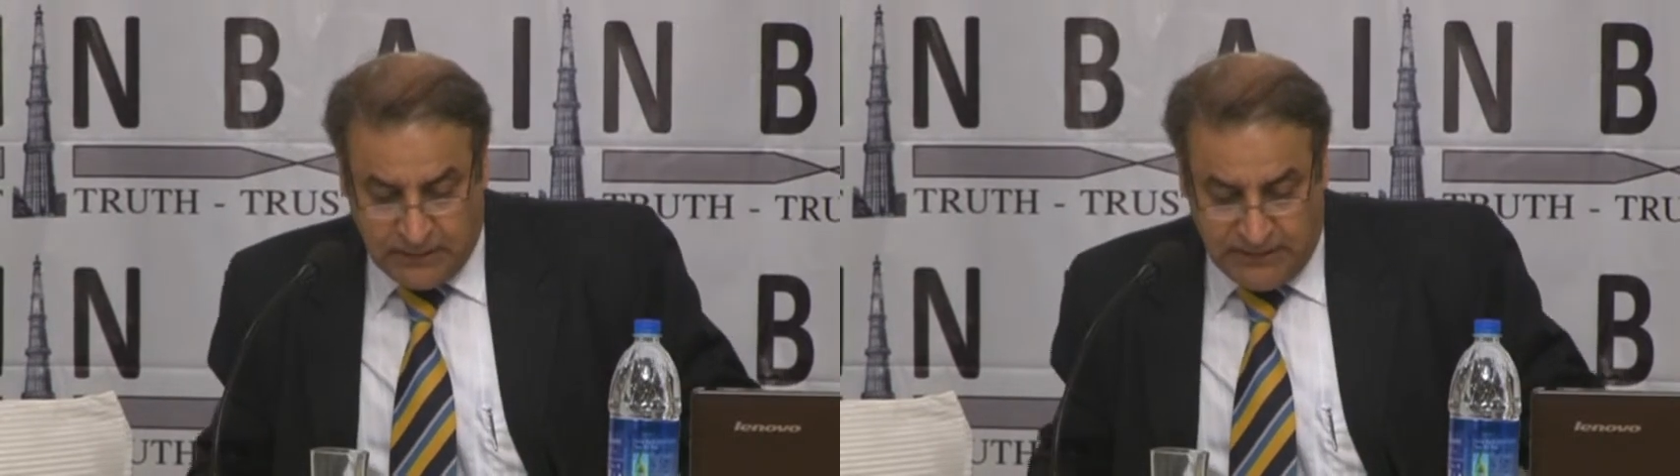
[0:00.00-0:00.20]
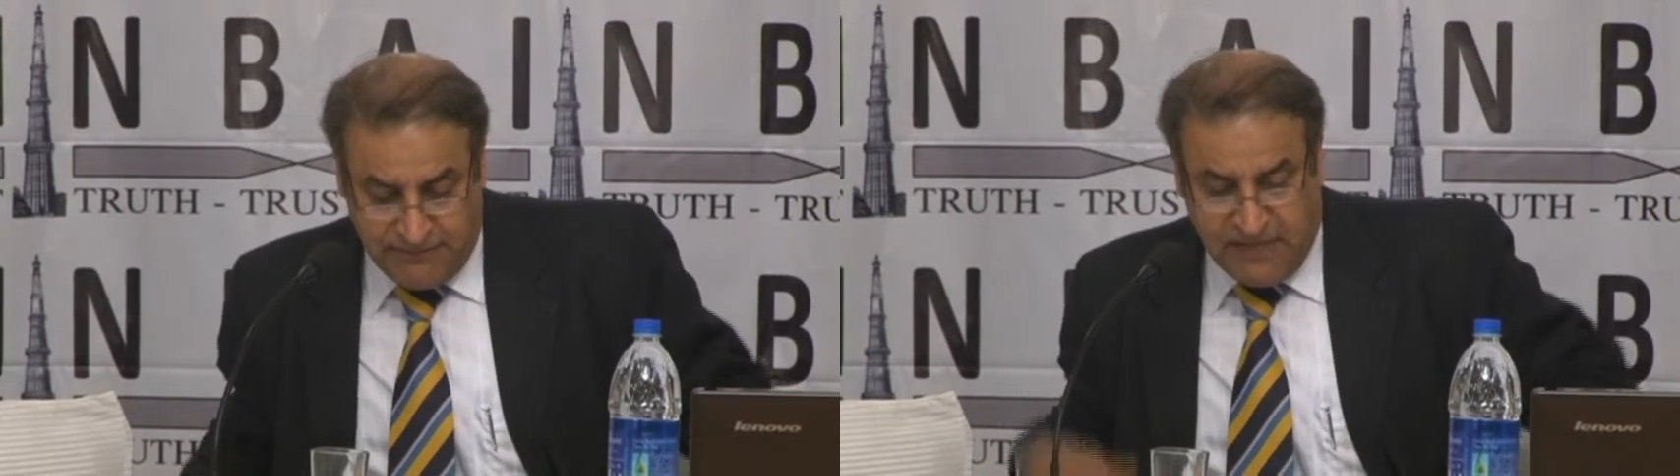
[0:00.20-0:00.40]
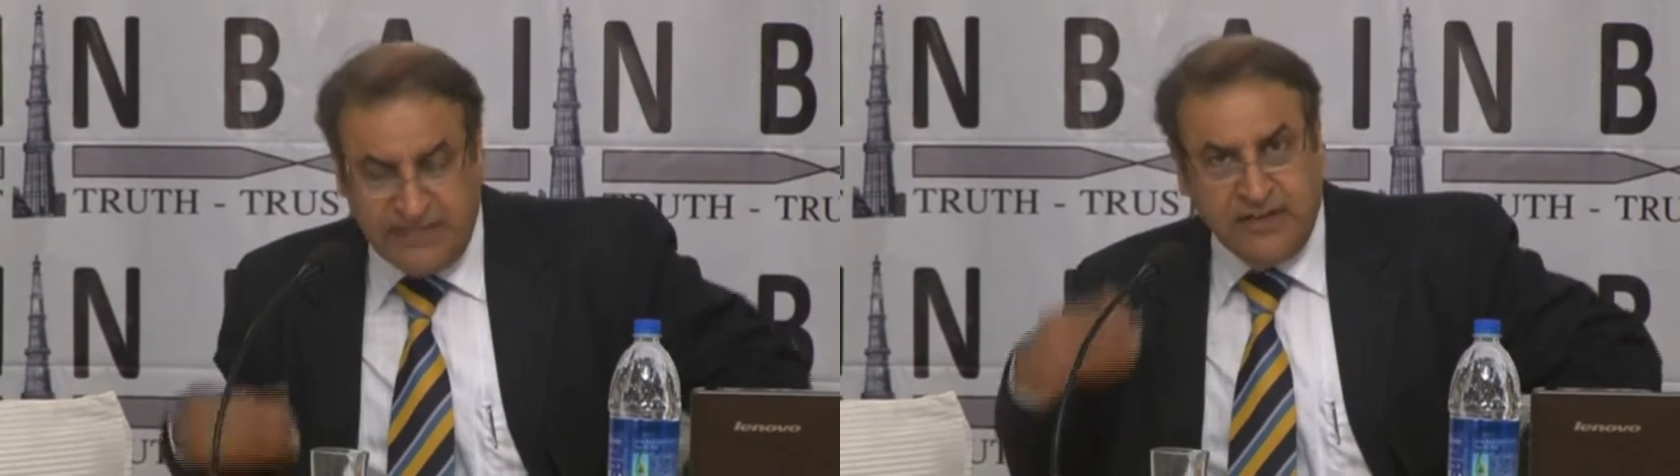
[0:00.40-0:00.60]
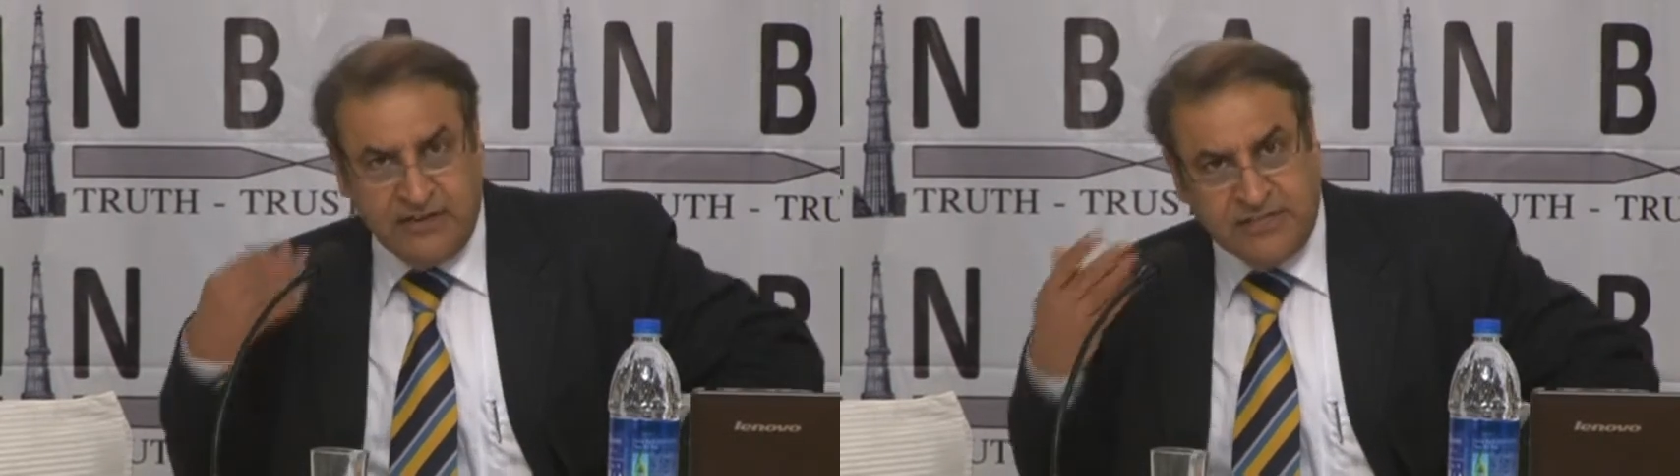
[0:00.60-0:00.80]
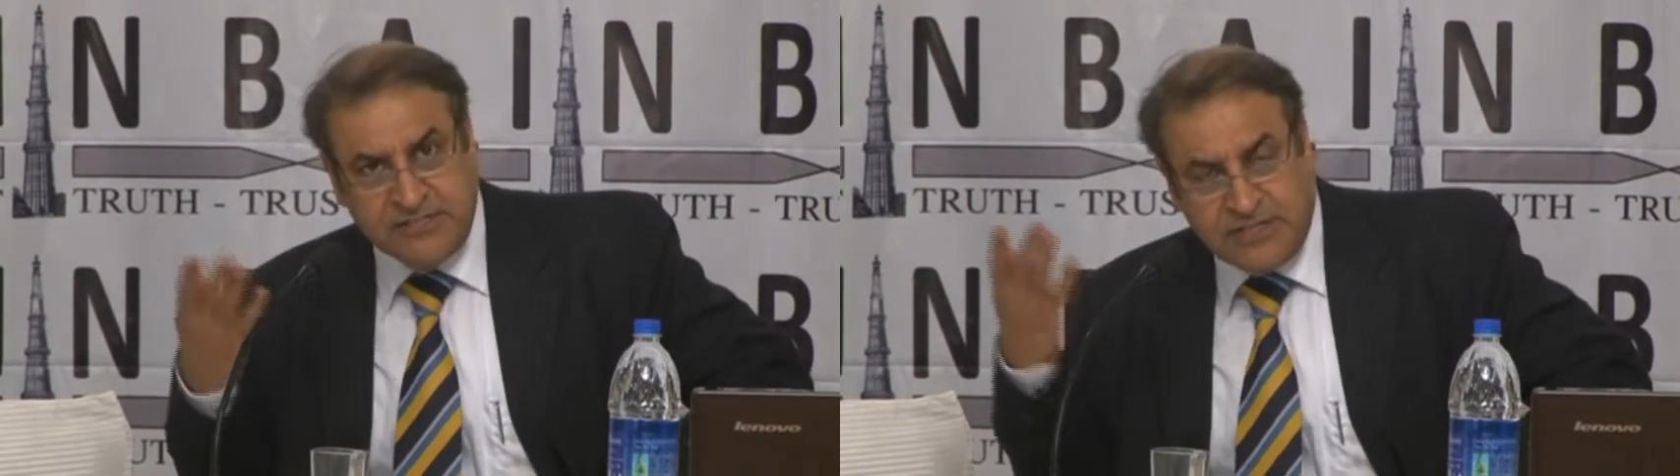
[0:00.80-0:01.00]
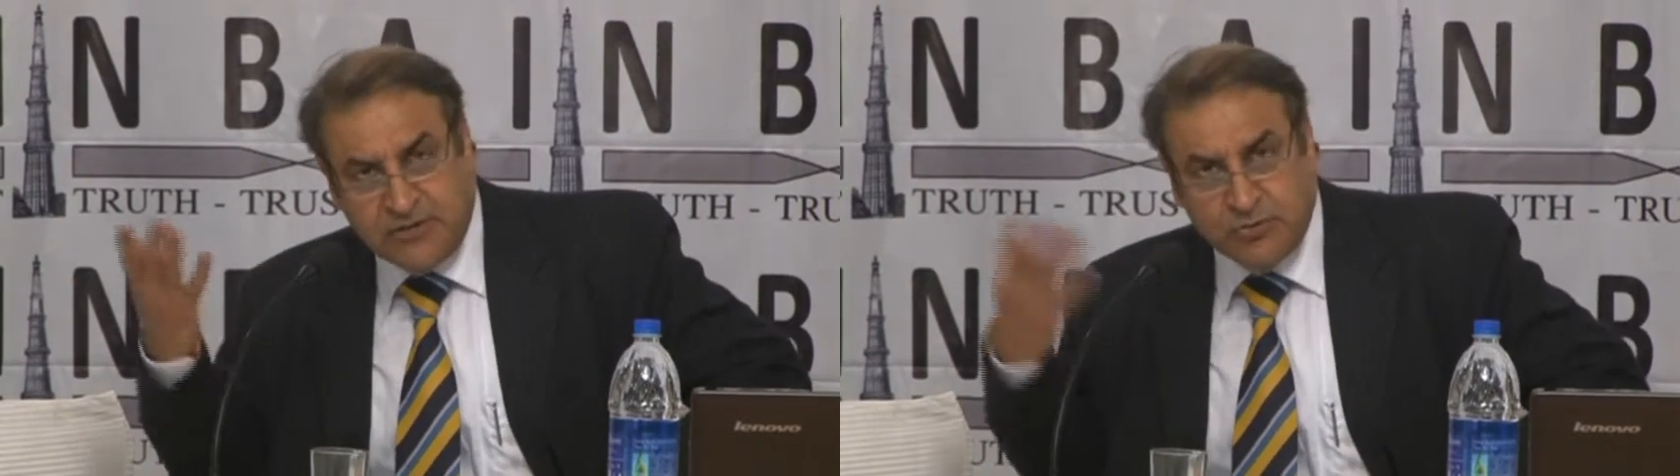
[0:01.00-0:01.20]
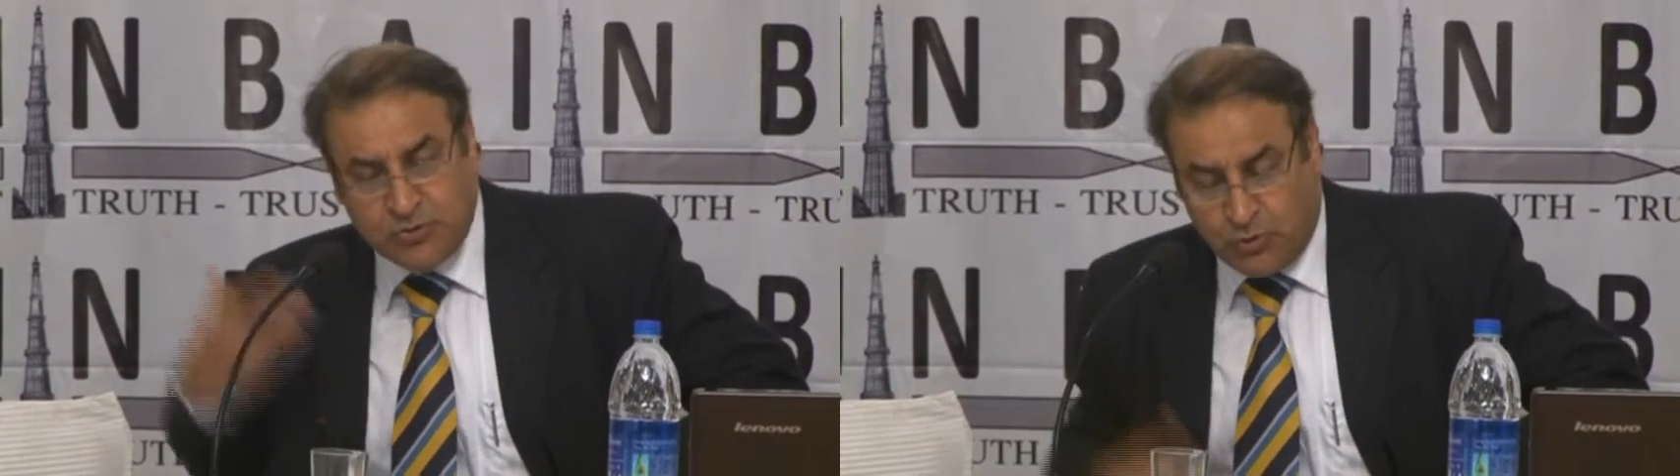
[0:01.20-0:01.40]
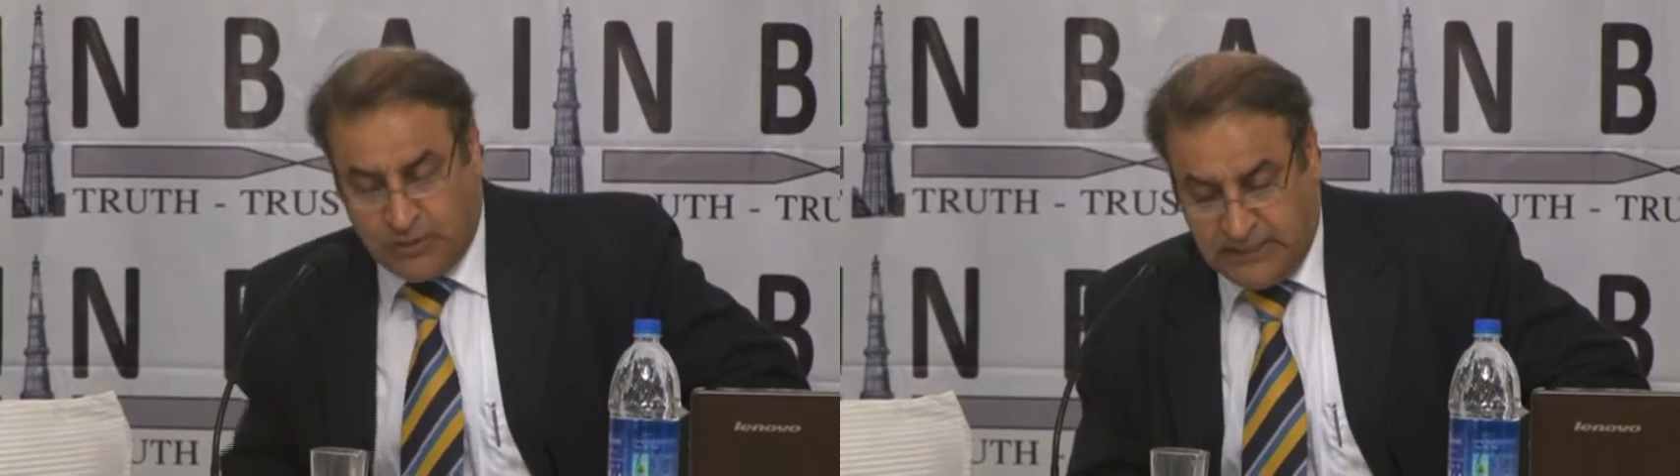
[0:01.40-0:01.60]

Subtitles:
if any resident whose total